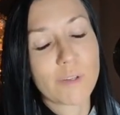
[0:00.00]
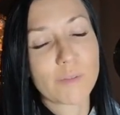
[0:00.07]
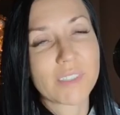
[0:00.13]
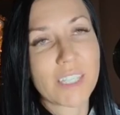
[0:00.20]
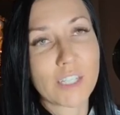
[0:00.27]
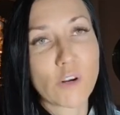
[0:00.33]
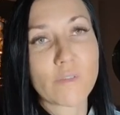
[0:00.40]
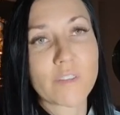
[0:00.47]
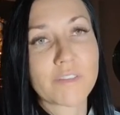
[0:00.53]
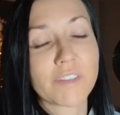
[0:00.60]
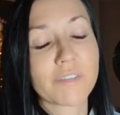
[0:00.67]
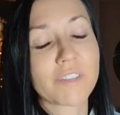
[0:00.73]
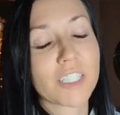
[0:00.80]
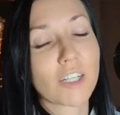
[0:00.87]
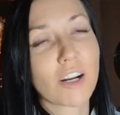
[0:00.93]
There was like over
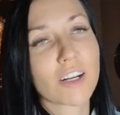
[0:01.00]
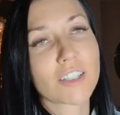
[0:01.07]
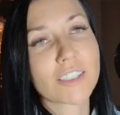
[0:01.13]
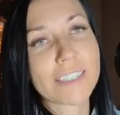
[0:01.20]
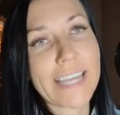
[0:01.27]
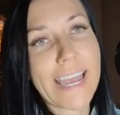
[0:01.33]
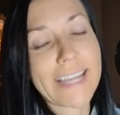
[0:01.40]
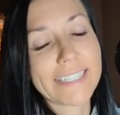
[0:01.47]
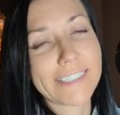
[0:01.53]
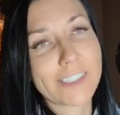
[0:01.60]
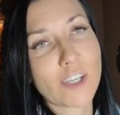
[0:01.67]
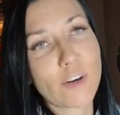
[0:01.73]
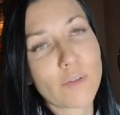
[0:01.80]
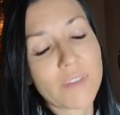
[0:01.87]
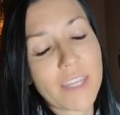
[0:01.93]
50 cars, and
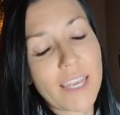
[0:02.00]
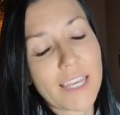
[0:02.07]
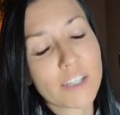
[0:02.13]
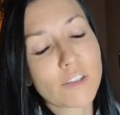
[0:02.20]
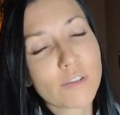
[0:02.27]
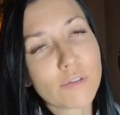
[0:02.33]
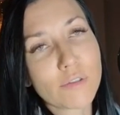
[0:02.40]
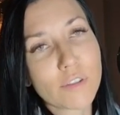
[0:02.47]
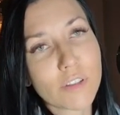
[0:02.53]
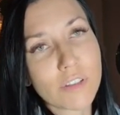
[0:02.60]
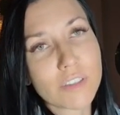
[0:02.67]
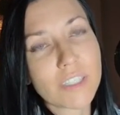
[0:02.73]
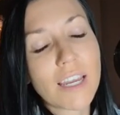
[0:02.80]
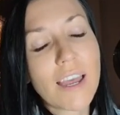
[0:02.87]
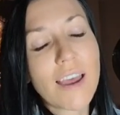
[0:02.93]
so they
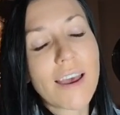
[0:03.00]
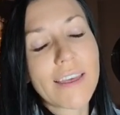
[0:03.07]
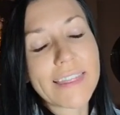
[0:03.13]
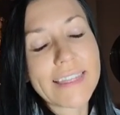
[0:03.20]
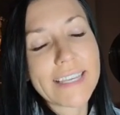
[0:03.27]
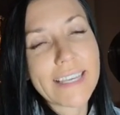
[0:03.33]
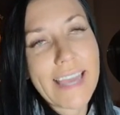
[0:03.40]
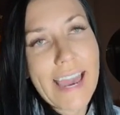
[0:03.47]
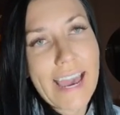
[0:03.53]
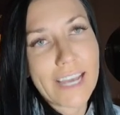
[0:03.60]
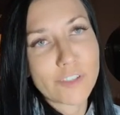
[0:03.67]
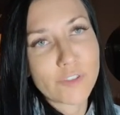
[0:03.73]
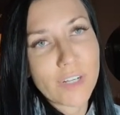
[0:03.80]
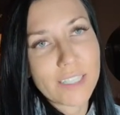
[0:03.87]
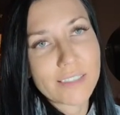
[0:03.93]
Googled the
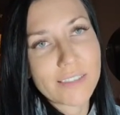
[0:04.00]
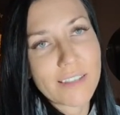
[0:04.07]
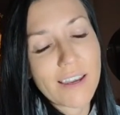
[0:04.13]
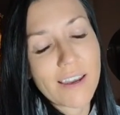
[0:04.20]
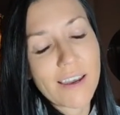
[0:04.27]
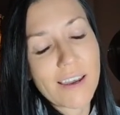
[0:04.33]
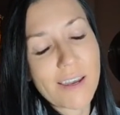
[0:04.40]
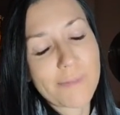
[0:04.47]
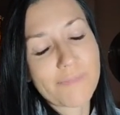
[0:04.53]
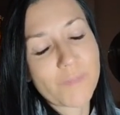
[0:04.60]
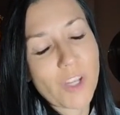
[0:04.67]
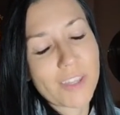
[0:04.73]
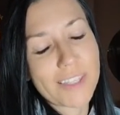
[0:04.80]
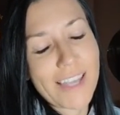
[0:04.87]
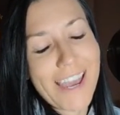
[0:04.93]
address,
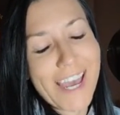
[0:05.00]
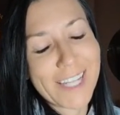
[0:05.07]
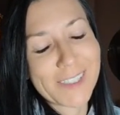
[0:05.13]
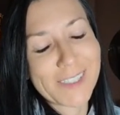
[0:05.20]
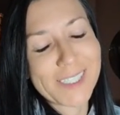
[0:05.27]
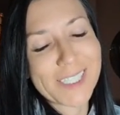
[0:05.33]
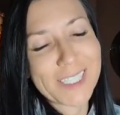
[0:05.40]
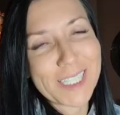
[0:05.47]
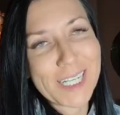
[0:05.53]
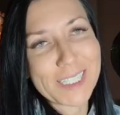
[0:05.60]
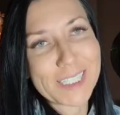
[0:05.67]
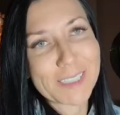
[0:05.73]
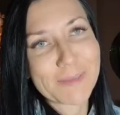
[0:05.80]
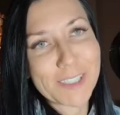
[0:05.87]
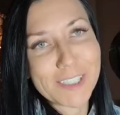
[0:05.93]
the
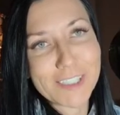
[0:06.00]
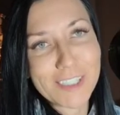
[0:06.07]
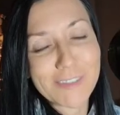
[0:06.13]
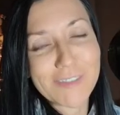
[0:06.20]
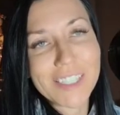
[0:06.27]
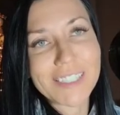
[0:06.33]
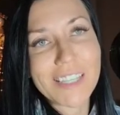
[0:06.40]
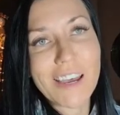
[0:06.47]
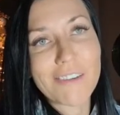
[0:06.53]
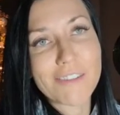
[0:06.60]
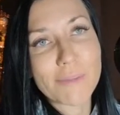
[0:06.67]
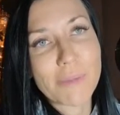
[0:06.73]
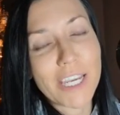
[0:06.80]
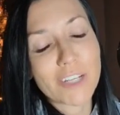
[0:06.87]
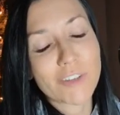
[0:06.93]
customer service of
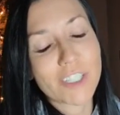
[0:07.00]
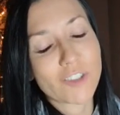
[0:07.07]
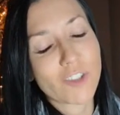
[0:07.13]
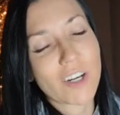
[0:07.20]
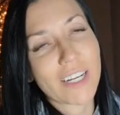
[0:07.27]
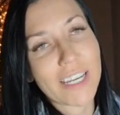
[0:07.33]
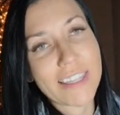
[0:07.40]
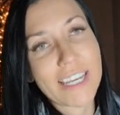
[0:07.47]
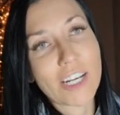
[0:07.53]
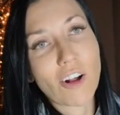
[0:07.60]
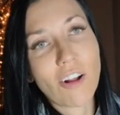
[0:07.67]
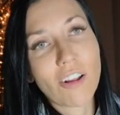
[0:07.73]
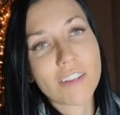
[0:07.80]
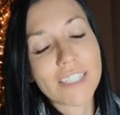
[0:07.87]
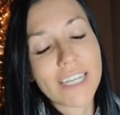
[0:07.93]
the bakery truck, and they
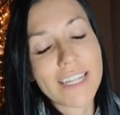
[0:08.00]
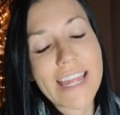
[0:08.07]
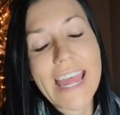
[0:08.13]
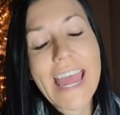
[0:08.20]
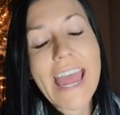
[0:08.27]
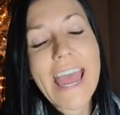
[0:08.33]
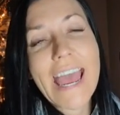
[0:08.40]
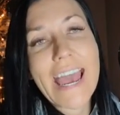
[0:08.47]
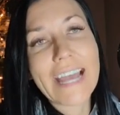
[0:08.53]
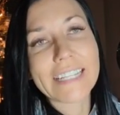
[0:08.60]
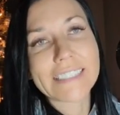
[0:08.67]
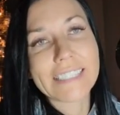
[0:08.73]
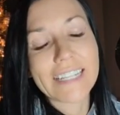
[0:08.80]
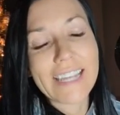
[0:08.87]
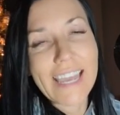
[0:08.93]
called in
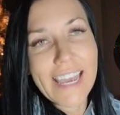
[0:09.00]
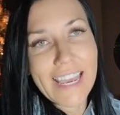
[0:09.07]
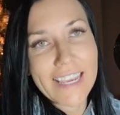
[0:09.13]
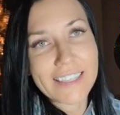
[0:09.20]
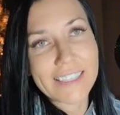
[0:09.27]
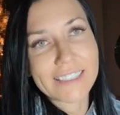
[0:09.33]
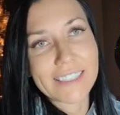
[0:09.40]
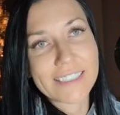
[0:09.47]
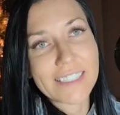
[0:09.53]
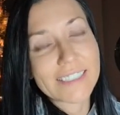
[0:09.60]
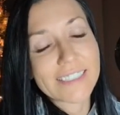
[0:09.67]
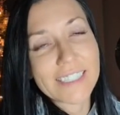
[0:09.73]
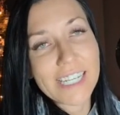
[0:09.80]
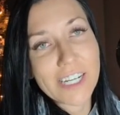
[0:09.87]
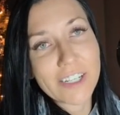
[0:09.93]
and said, hey, this is a
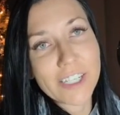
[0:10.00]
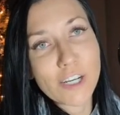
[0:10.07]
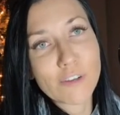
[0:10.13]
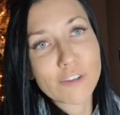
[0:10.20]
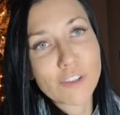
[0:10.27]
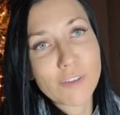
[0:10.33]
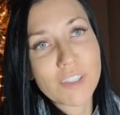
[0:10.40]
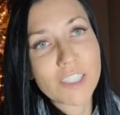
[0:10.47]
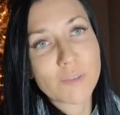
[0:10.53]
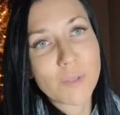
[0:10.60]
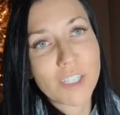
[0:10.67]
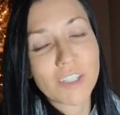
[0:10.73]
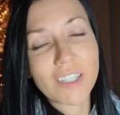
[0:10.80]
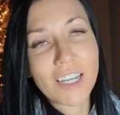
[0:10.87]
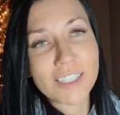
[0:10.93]
scenario, do you think
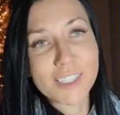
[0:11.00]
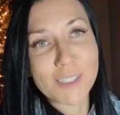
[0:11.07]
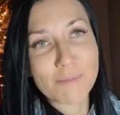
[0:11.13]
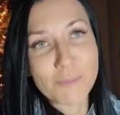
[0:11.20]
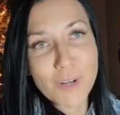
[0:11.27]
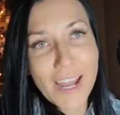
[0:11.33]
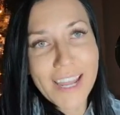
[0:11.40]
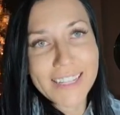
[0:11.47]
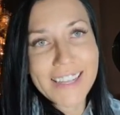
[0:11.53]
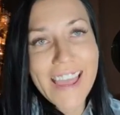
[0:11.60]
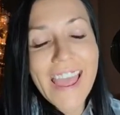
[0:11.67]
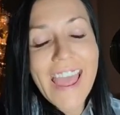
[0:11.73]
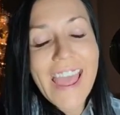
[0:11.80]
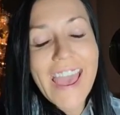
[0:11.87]
we could get some bread?